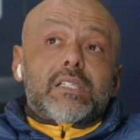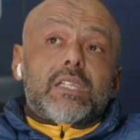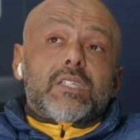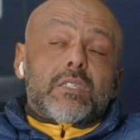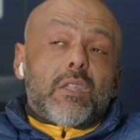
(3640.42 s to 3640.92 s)

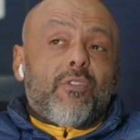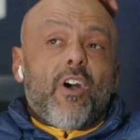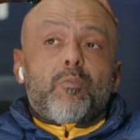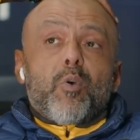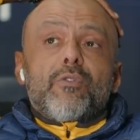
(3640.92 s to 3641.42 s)
That's just the
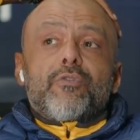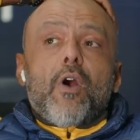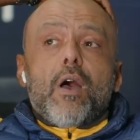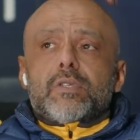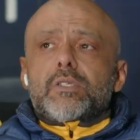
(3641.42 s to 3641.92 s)
5.5.
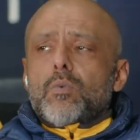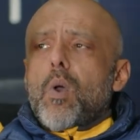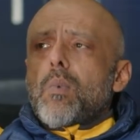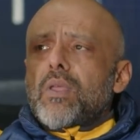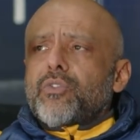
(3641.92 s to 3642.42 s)
So it's the
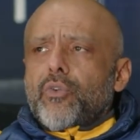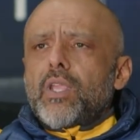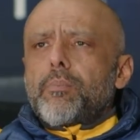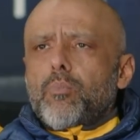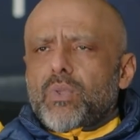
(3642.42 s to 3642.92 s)

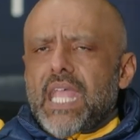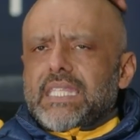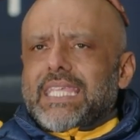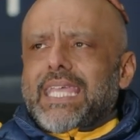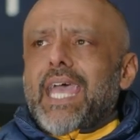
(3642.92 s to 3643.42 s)
113
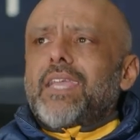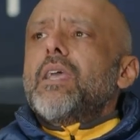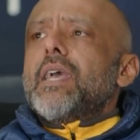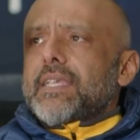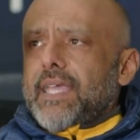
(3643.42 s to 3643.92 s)
without the K.
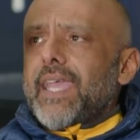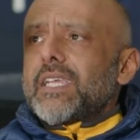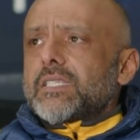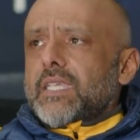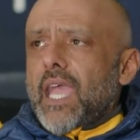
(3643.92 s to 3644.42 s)
K
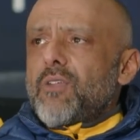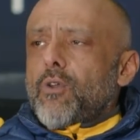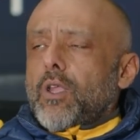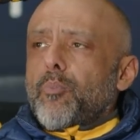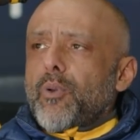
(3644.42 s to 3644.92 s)
is K
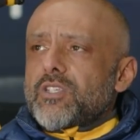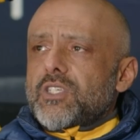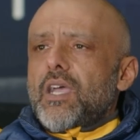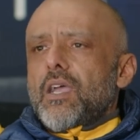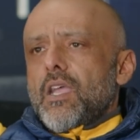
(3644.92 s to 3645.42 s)
for
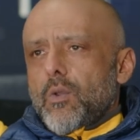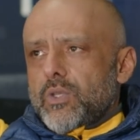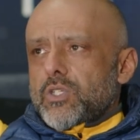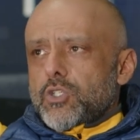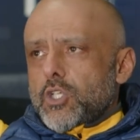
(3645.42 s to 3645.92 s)
compressor,
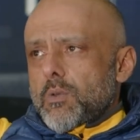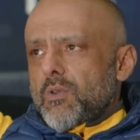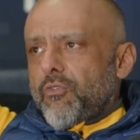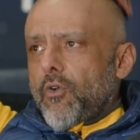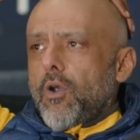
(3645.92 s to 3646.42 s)
which is German
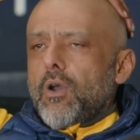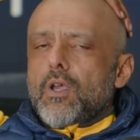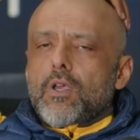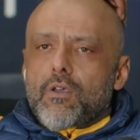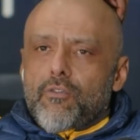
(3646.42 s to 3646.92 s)
for
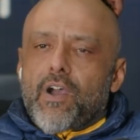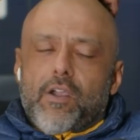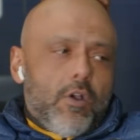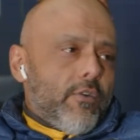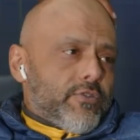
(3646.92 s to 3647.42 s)
fuck off,